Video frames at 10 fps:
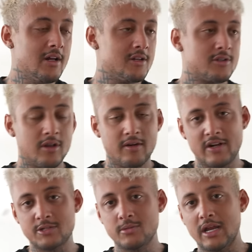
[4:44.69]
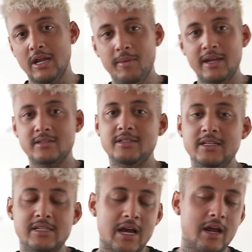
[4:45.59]
So the investment that he made into
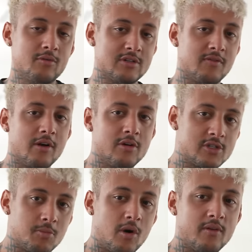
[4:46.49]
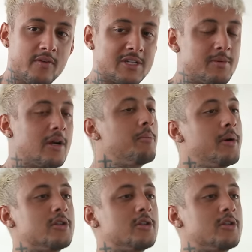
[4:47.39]
DTI was a very small investment compared